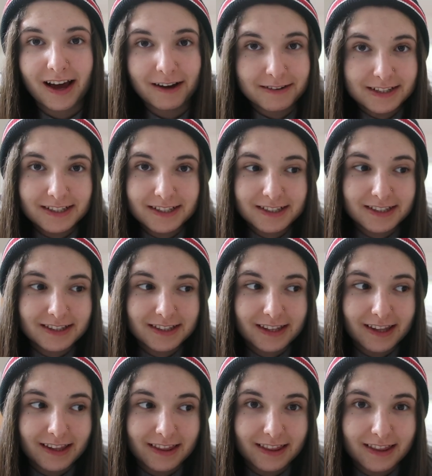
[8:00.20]
I wasn't,
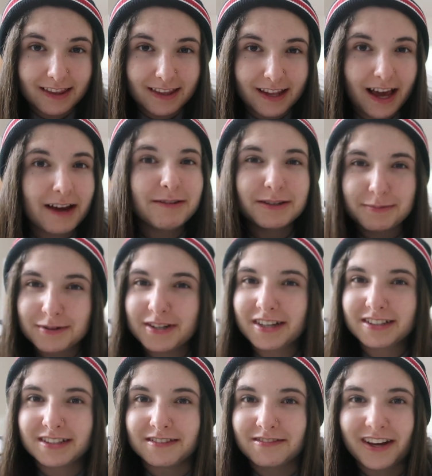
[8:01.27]
I was
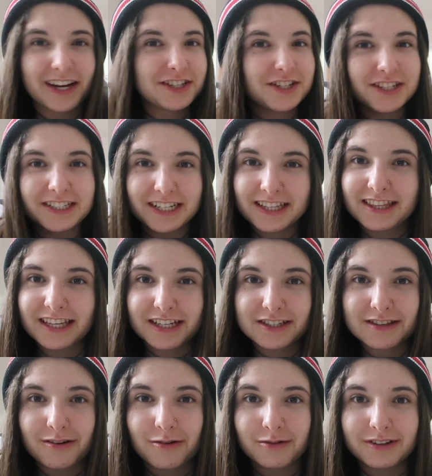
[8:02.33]
productive. I just did things
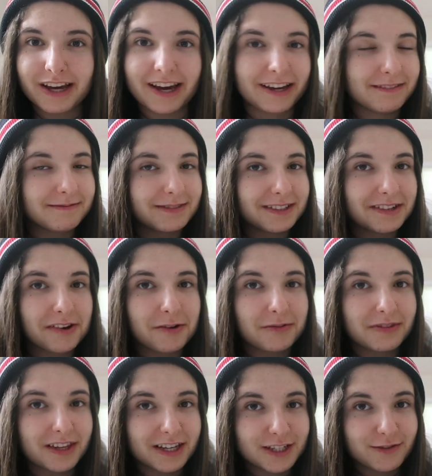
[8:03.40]
the whole day.
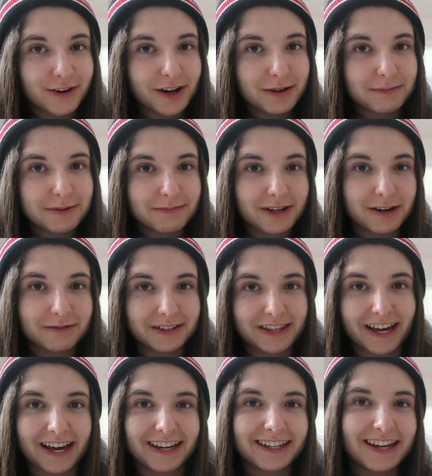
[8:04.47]
So thanks for helping me out with
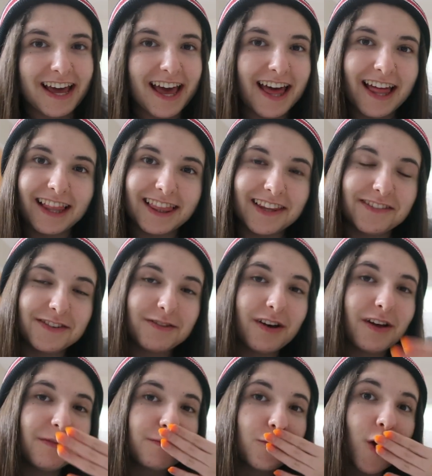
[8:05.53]
that. Love you
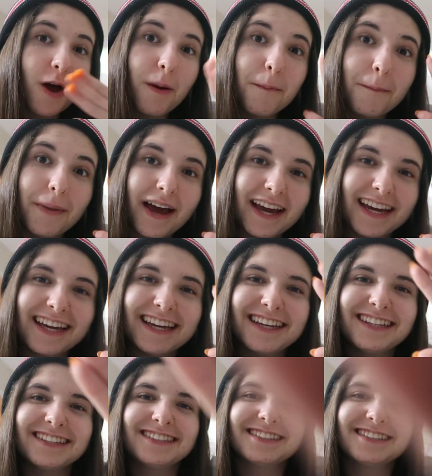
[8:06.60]
all. Bye.